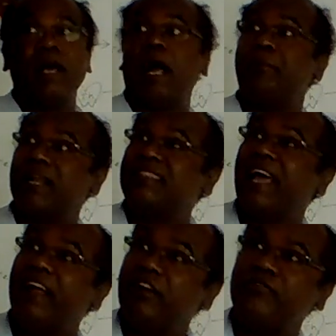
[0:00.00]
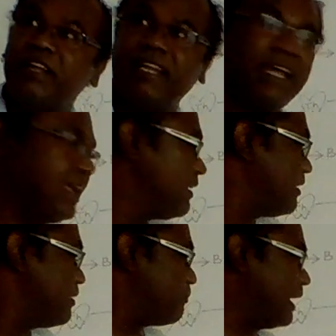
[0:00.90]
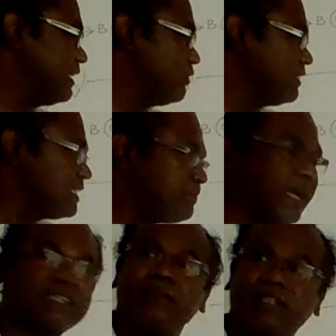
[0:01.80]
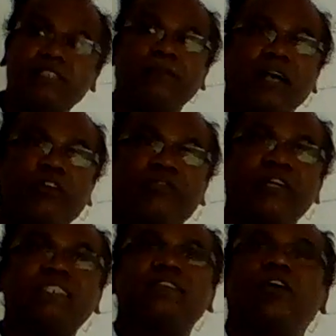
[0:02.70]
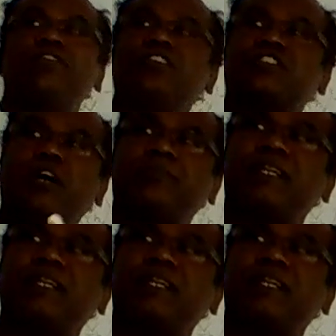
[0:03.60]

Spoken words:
But at the end of the day, mind you, this macrophage has also chopped it